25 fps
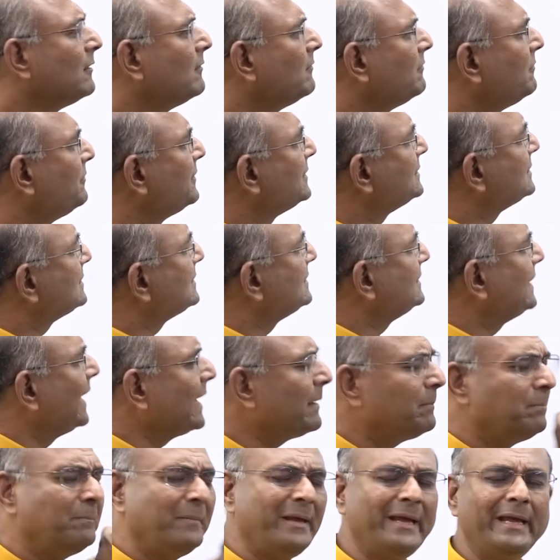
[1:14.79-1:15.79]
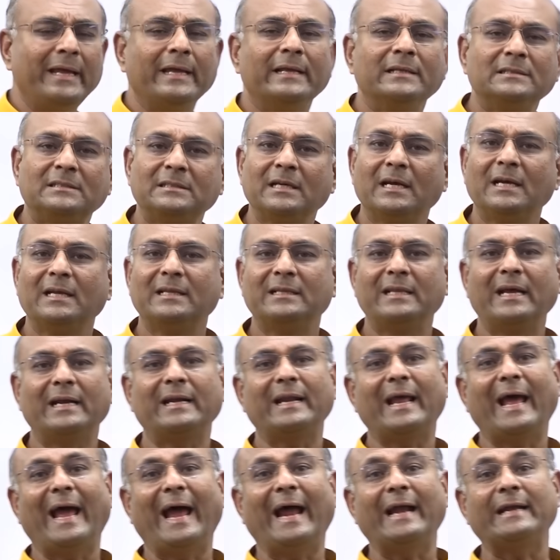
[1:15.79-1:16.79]
which then means
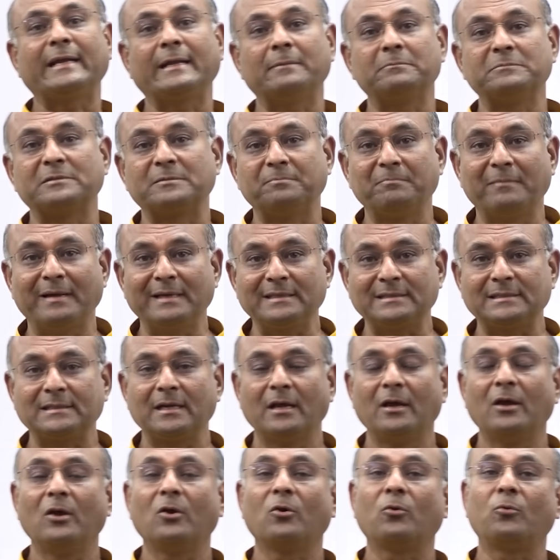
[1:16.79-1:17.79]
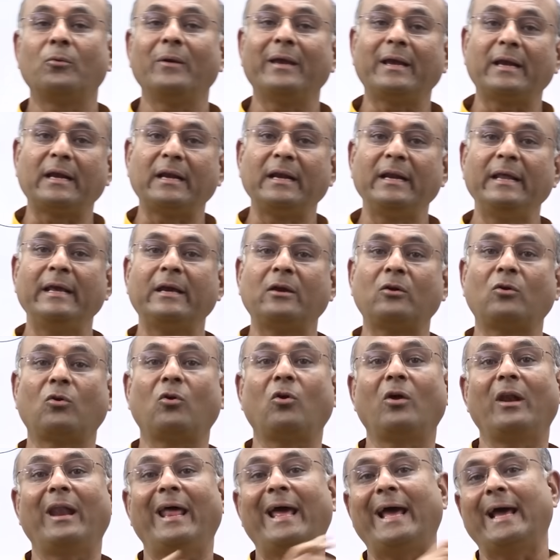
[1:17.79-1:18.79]
that atoms must quickly
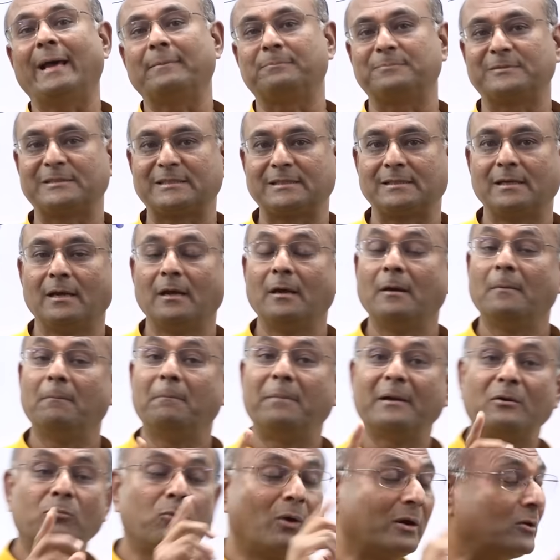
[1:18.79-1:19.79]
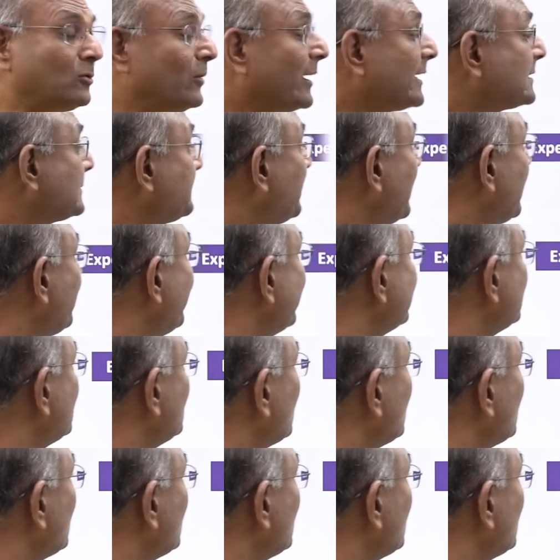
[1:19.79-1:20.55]
collapse. But what do experiments